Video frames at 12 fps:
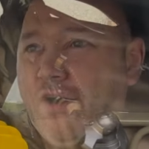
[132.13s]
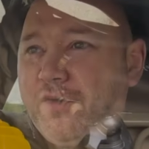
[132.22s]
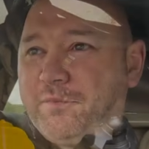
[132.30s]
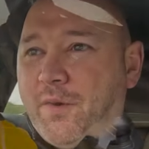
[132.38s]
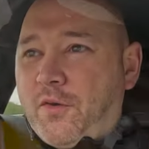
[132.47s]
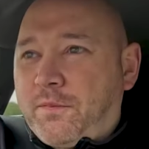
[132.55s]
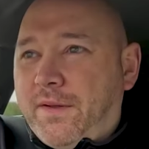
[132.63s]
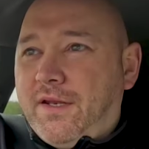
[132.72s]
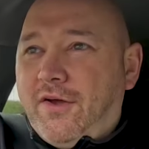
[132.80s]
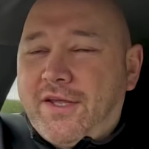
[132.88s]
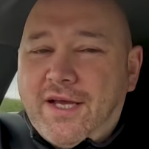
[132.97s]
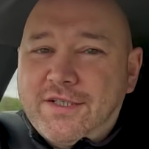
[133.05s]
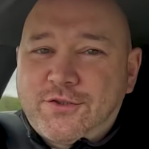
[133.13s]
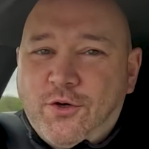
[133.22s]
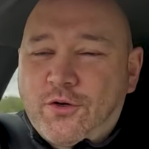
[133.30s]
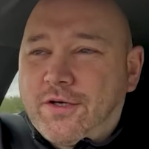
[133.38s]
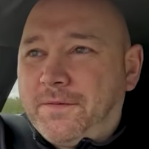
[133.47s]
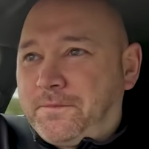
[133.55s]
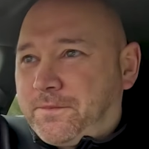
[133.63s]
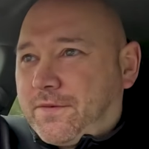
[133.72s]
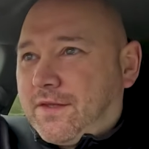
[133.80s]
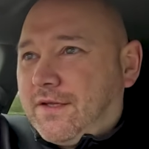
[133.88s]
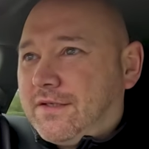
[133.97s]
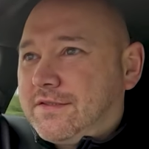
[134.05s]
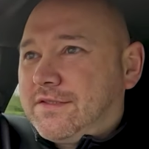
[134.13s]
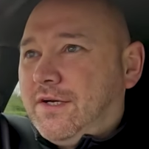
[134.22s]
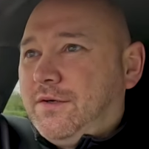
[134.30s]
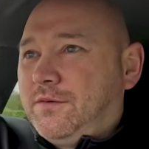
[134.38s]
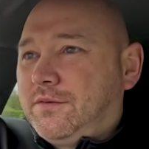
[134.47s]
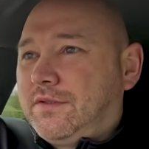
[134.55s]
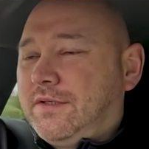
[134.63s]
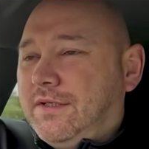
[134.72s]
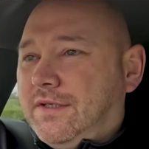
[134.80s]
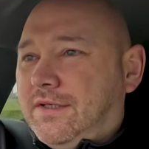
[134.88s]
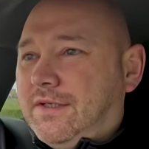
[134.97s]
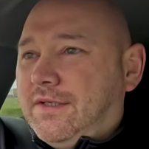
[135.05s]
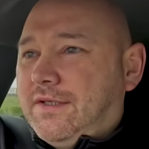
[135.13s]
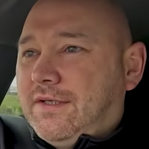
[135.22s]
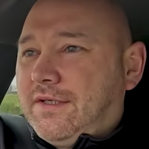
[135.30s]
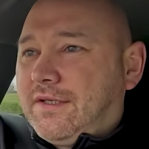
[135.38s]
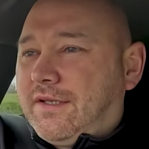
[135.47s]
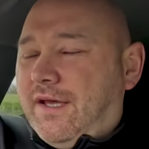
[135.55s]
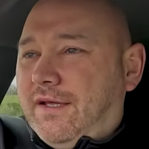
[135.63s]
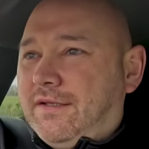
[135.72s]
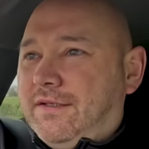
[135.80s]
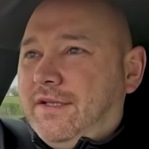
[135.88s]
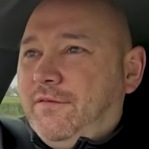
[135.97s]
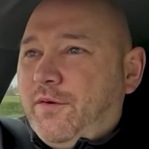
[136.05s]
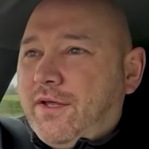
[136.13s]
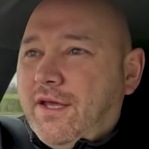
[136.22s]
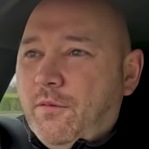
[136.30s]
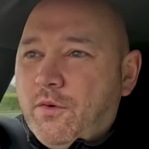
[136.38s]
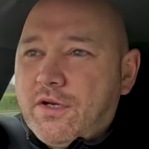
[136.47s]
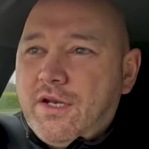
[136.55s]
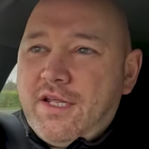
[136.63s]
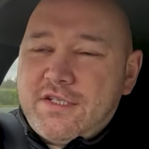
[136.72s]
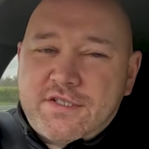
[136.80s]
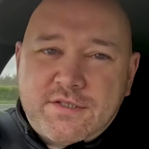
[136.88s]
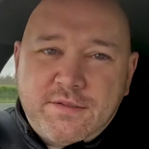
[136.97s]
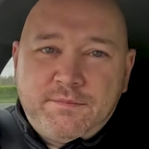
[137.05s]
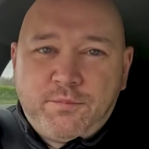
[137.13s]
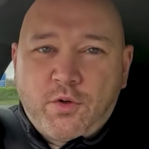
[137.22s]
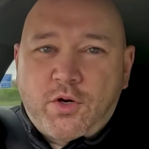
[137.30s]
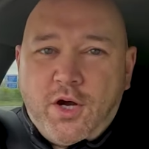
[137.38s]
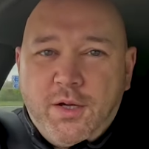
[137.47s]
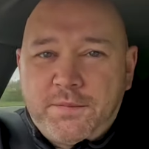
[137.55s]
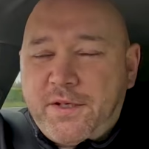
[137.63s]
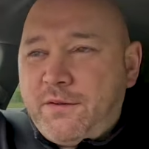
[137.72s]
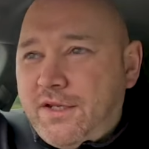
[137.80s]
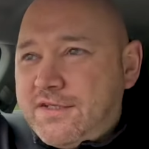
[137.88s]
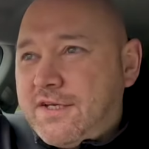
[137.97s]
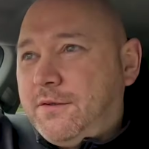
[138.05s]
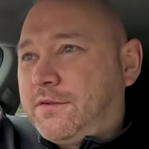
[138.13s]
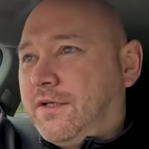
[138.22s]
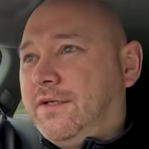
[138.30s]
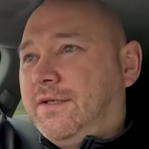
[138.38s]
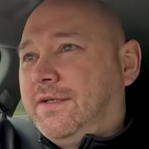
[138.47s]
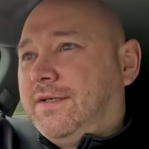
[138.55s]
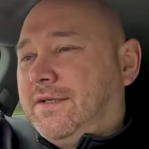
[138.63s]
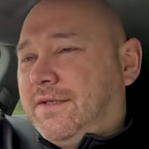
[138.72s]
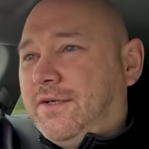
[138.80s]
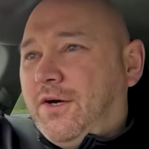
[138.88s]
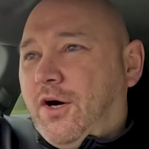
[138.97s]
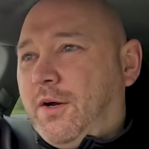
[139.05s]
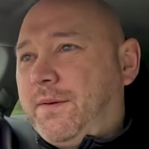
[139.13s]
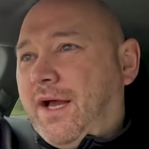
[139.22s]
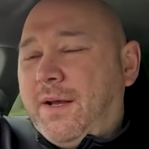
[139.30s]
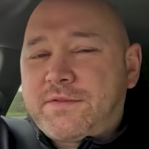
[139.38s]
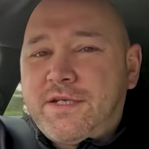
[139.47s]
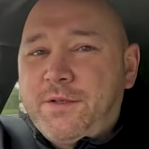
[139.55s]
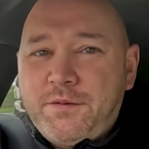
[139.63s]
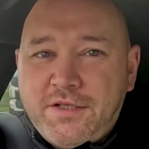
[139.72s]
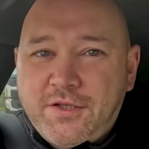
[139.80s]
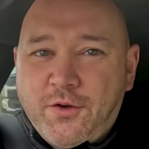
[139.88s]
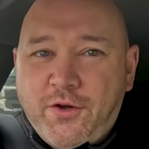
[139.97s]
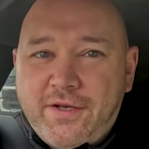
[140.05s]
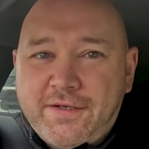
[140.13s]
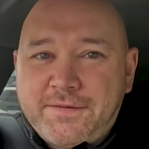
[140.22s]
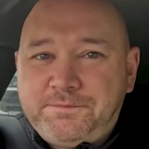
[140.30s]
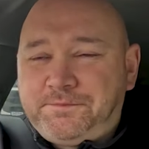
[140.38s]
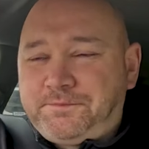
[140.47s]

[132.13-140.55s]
I've broke me NICAS duck. So yeah, if we can get one of these Brookhall beauties out, I'll be absolutely delighted.